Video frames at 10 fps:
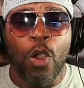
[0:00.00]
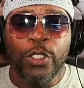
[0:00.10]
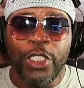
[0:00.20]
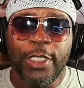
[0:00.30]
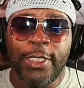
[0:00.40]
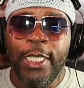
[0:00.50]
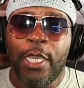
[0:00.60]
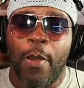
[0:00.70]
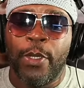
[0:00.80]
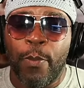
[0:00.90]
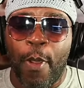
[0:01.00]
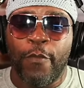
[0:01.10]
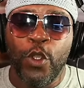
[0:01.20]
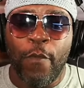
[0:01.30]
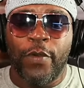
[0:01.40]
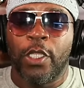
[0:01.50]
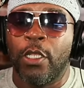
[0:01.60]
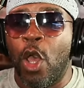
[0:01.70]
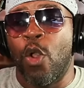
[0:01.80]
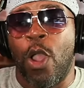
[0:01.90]
She could see coming up off you for the
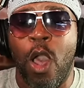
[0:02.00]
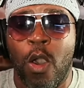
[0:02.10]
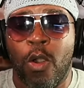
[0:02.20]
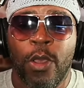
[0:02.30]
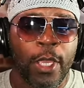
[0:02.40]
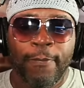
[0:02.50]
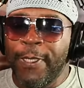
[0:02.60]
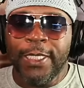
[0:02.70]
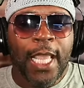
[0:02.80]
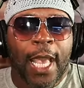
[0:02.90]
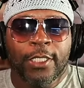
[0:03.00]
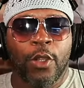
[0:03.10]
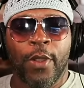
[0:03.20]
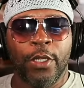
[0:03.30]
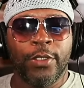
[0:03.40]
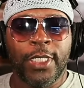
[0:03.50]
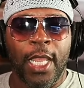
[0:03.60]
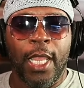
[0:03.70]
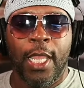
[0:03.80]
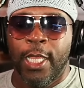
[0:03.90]
long haul. These guys don't understand.